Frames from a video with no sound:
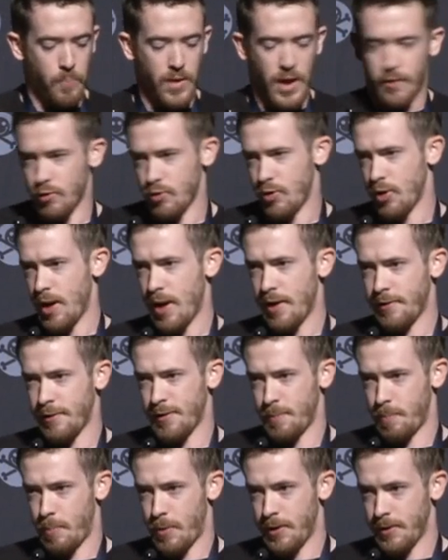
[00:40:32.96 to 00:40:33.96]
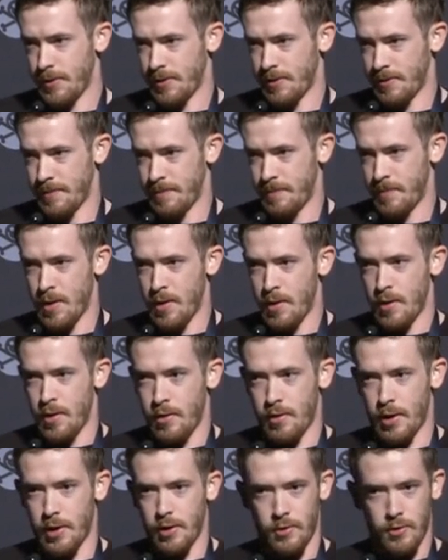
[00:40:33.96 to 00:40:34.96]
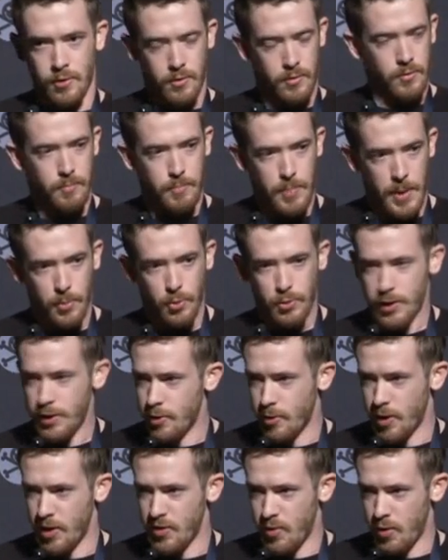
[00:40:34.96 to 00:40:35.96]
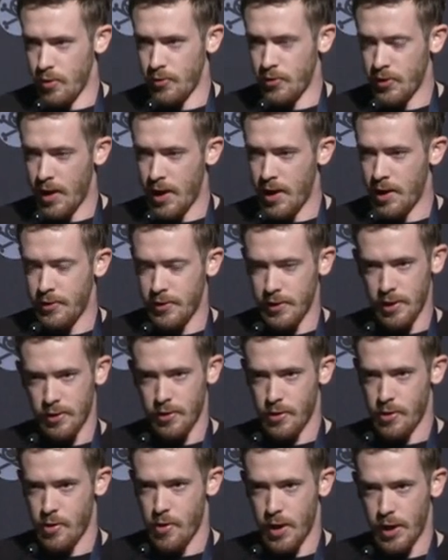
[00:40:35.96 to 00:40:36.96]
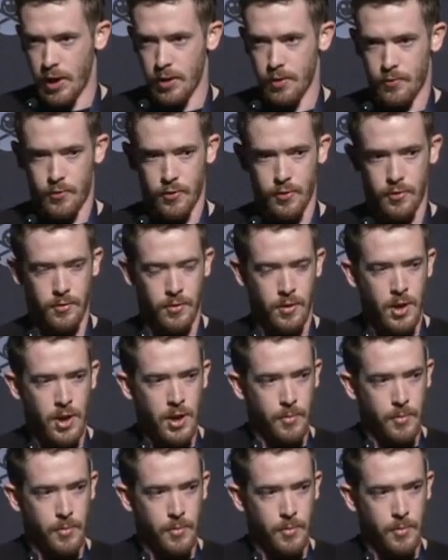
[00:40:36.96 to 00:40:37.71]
Everything has its place. Like people need to run vuln scans to get the low-hanging fruit,